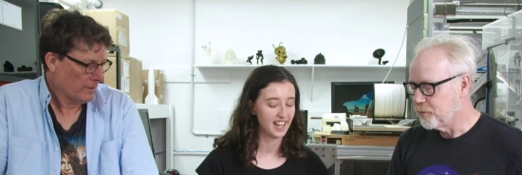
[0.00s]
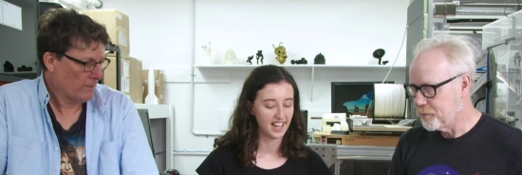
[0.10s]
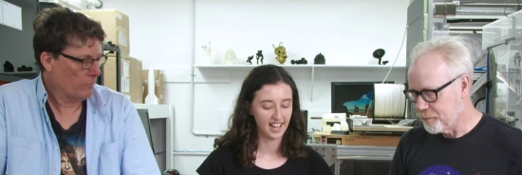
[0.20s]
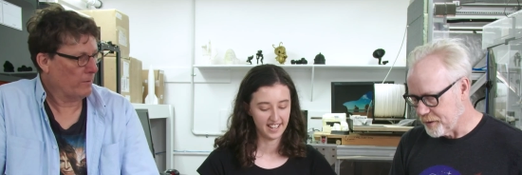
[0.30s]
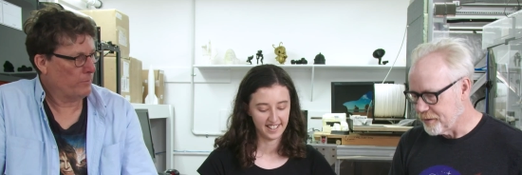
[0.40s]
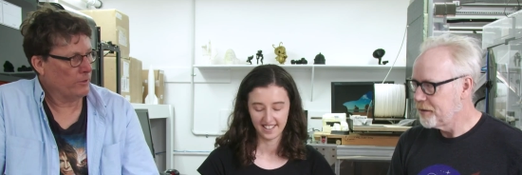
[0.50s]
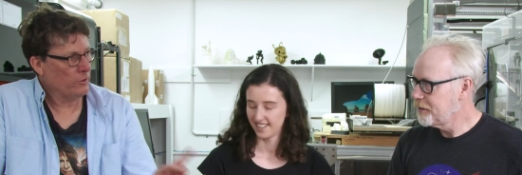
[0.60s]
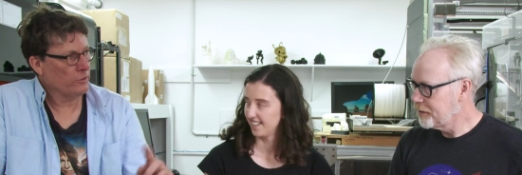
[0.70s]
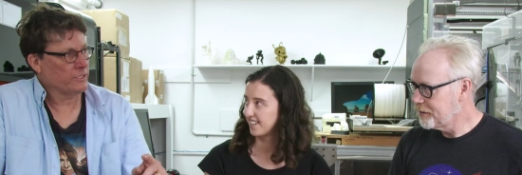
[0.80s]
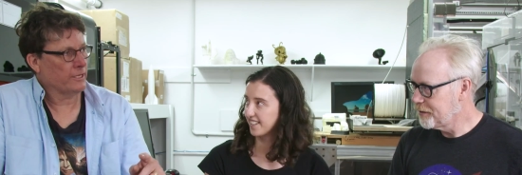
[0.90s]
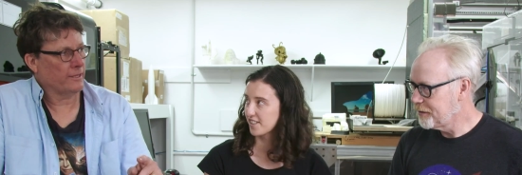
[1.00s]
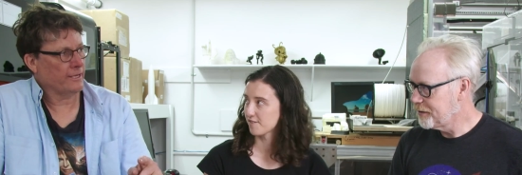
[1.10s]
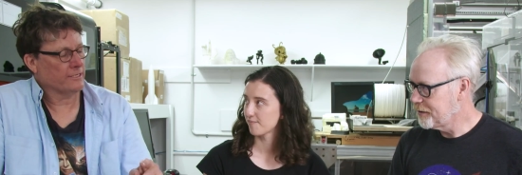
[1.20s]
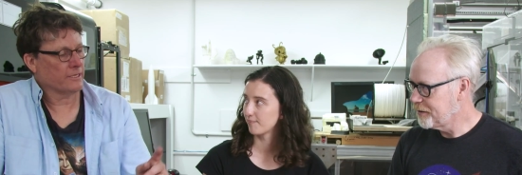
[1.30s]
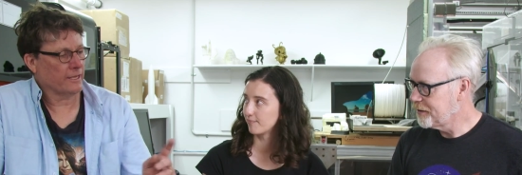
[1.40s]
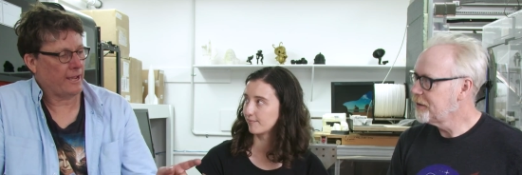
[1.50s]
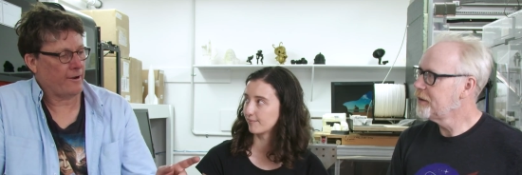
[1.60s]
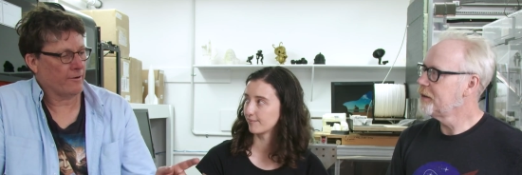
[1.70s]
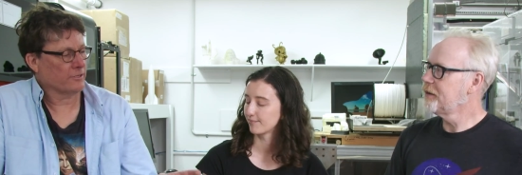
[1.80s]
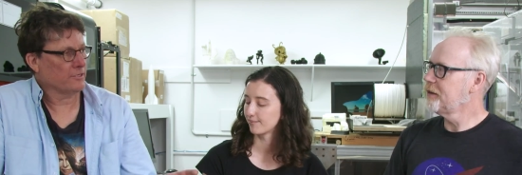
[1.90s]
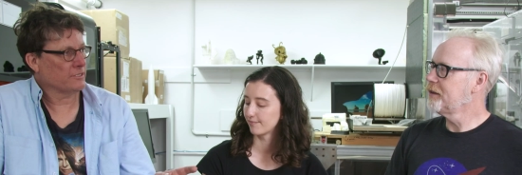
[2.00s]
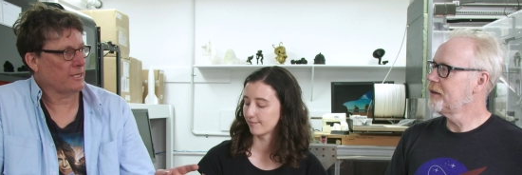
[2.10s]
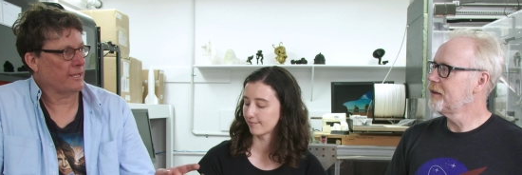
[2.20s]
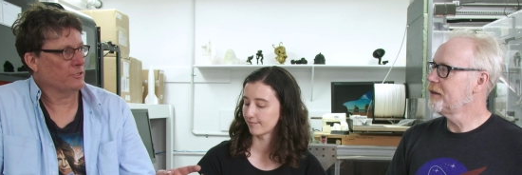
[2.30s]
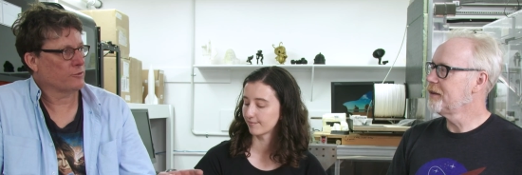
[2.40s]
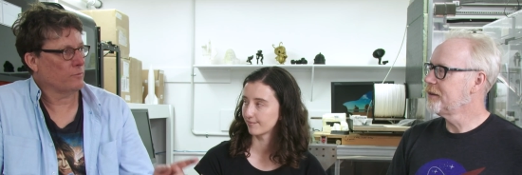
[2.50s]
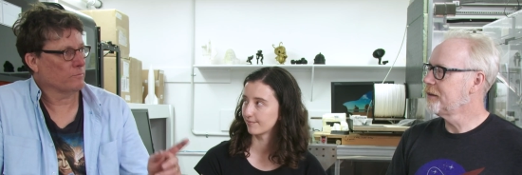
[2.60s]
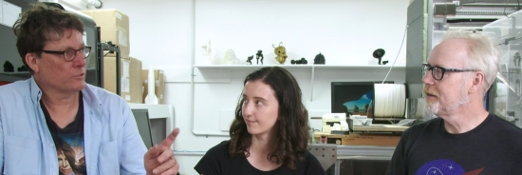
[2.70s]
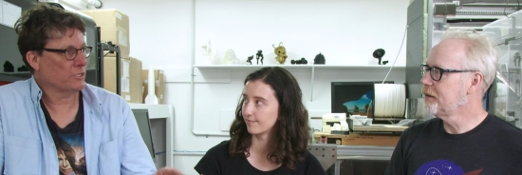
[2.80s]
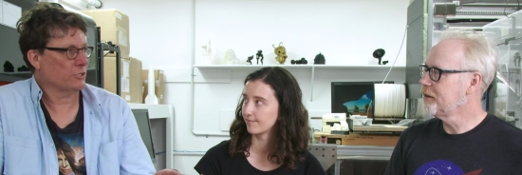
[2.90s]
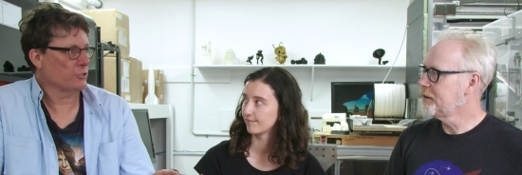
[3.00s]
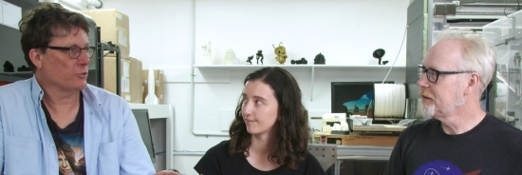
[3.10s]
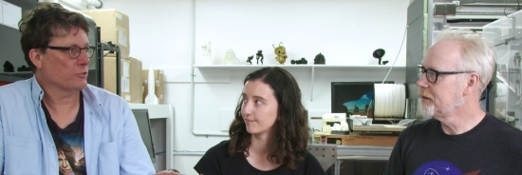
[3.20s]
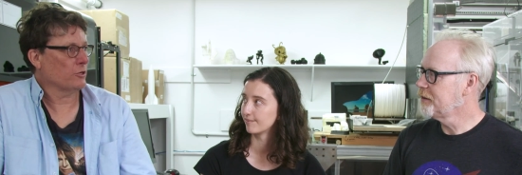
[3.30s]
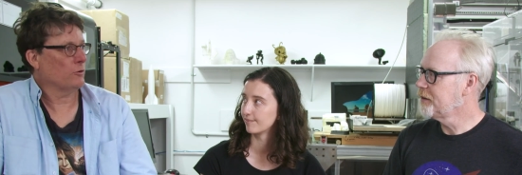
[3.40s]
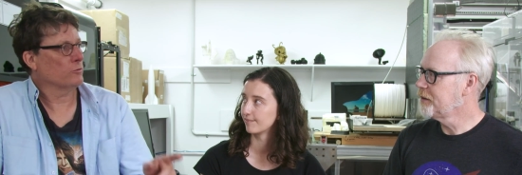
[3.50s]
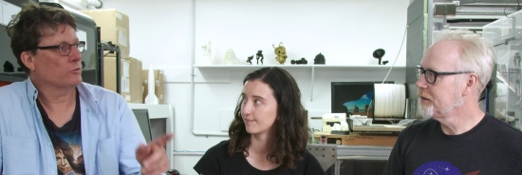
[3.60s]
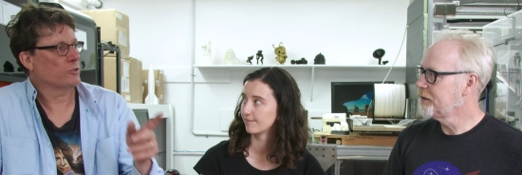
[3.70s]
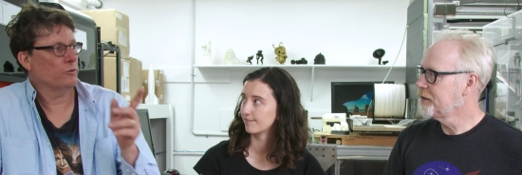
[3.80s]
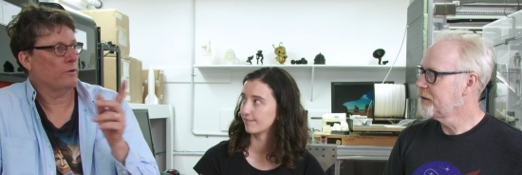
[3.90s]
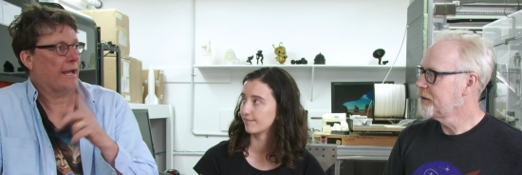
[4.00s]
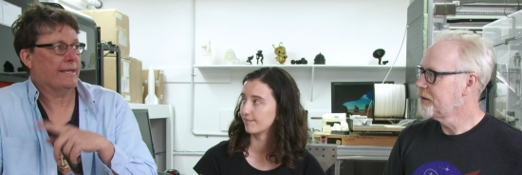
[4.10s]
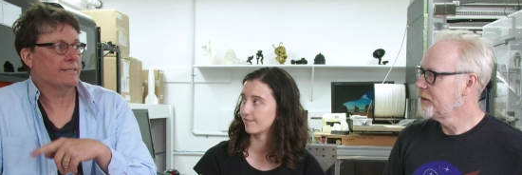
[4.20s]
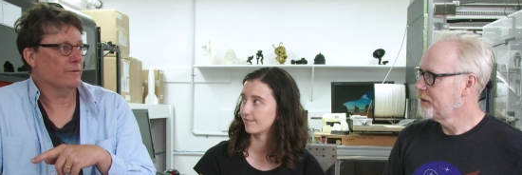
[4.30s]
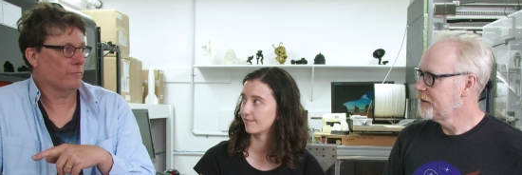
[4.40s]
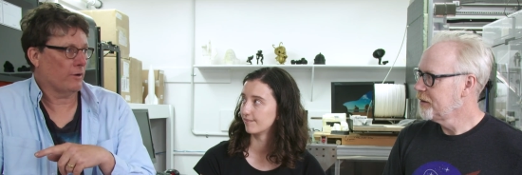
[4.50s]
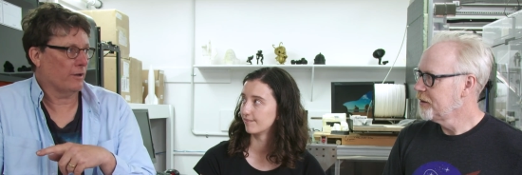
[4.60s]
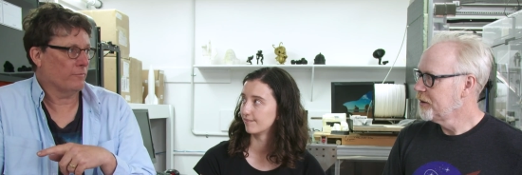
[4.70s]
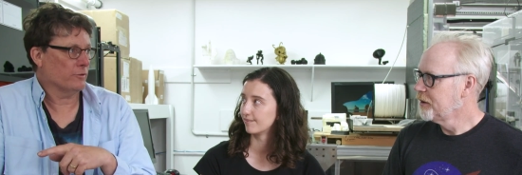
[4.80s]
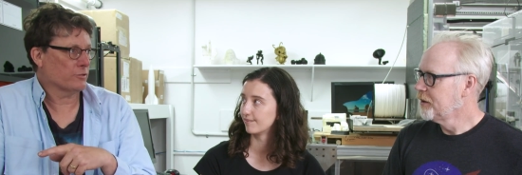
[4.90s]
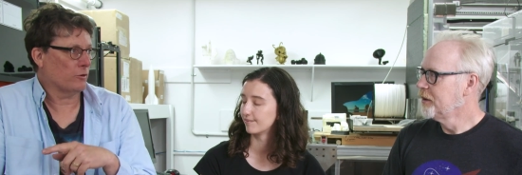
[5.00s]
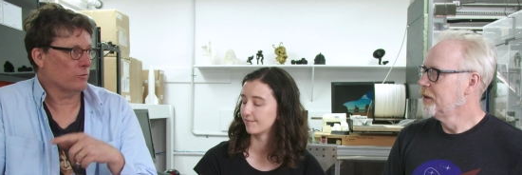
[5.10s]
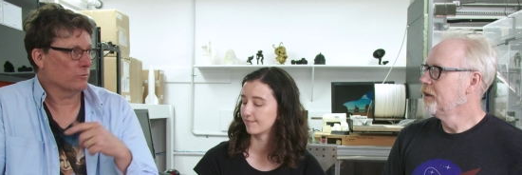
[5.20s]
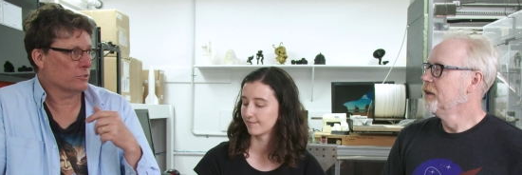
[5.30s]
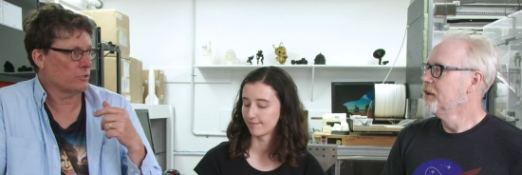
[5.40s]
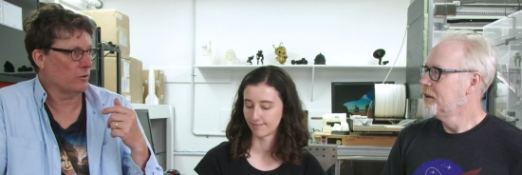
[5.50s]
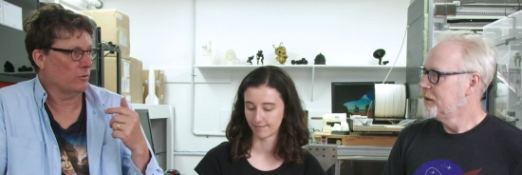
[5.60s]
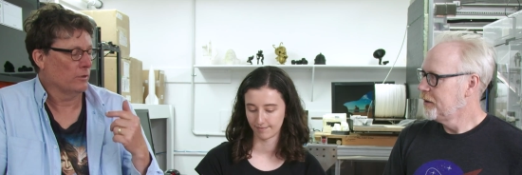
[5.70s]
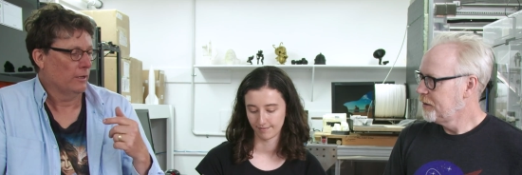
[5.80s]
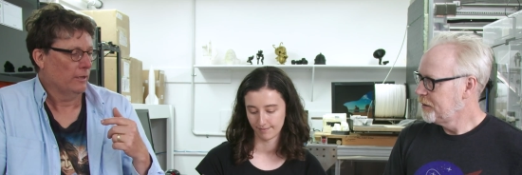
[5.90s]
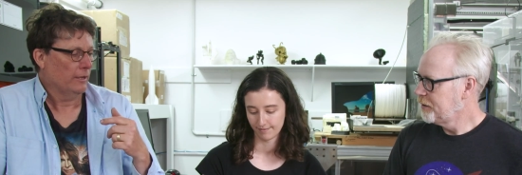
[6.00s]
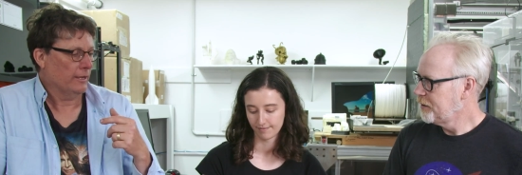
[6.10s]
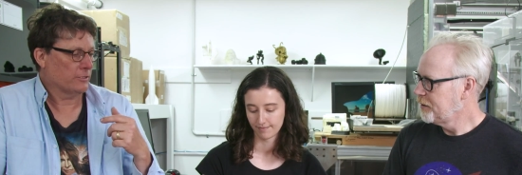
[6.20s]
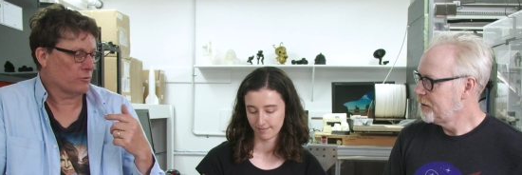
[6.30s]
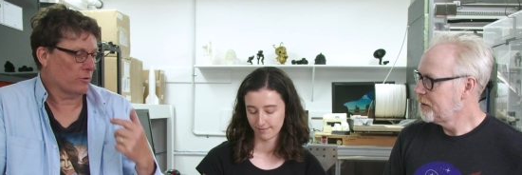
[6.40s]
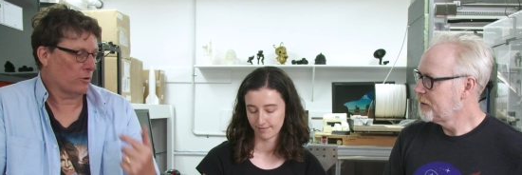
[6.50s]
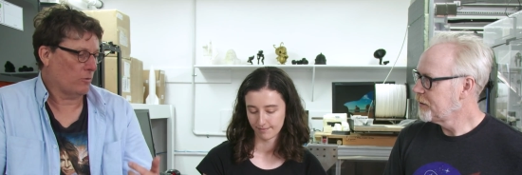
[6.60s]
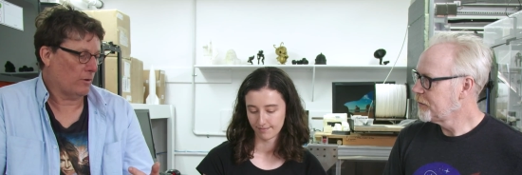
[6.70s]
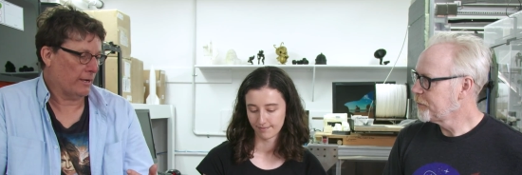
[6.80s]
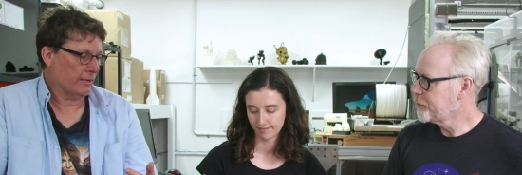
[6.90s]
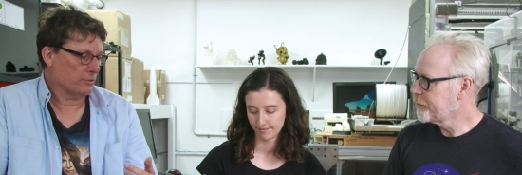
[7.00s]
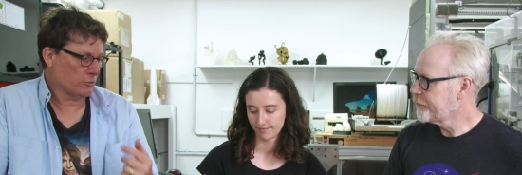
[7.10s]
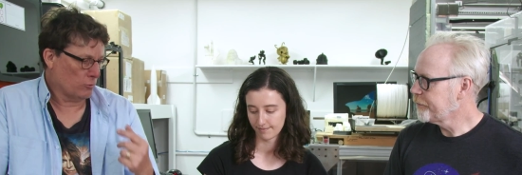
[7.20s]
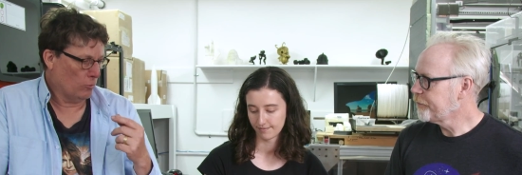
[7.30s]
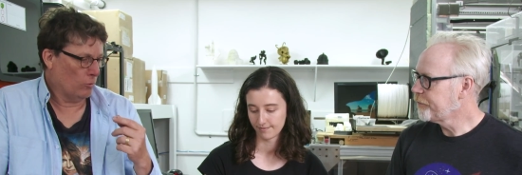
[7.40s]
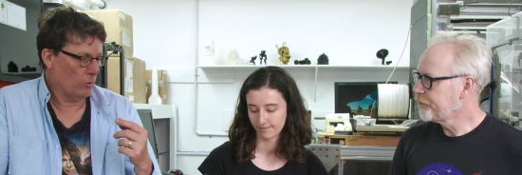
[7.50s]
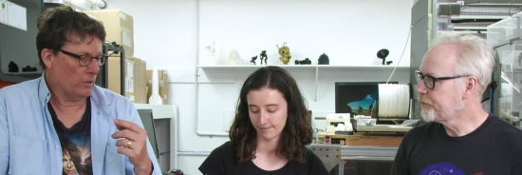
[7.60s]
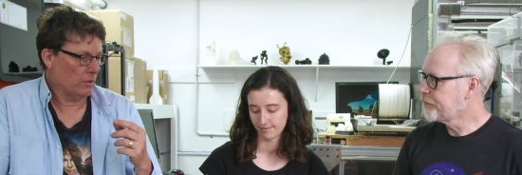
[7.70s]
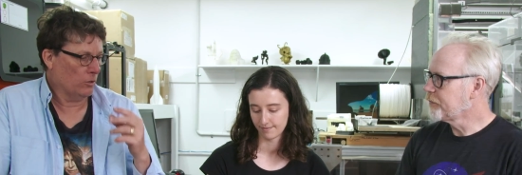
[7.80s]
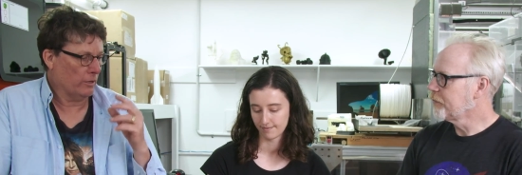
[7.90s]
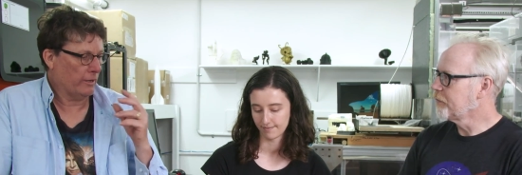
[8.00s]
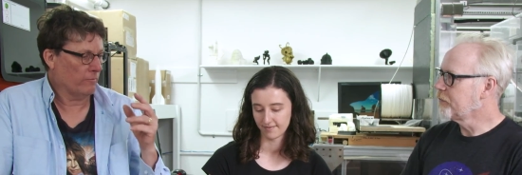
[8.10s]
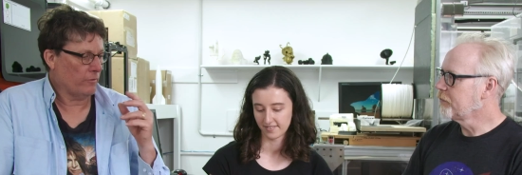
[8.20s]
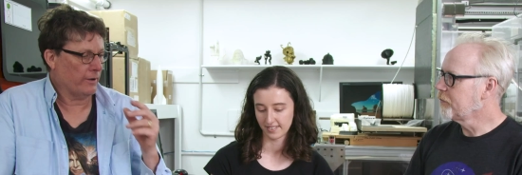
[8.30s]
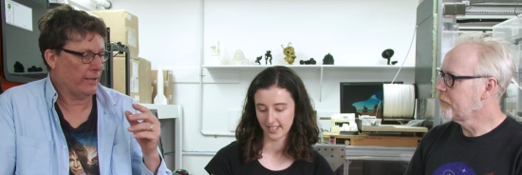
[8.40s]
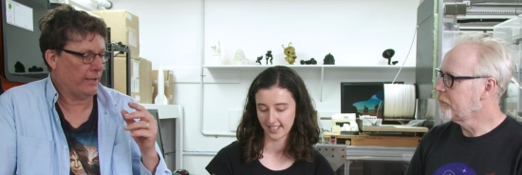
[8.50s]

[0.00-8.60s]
Speaker 1: And we've been using these in characters aged from six years old to eighty-five years old. So it's required Tor looking very